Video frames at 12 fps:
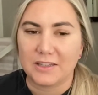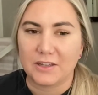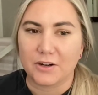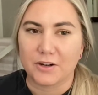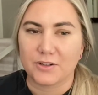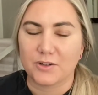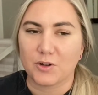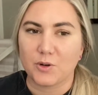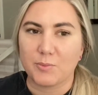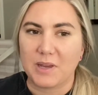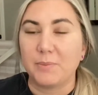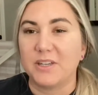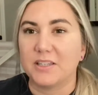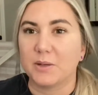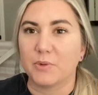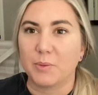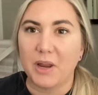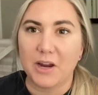There are still maybe some
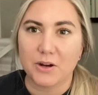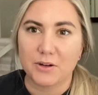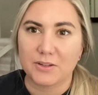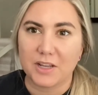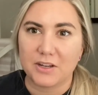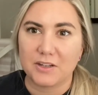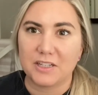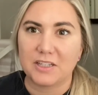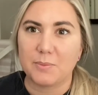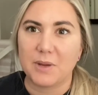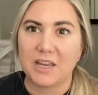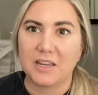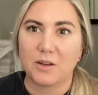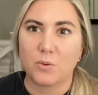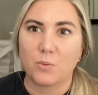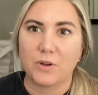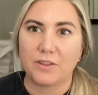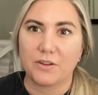repairs that you need to make
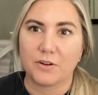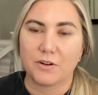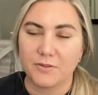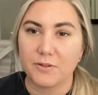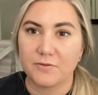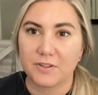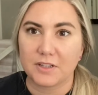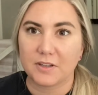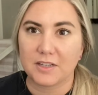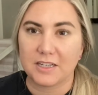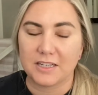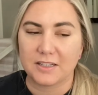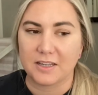with your food facilities,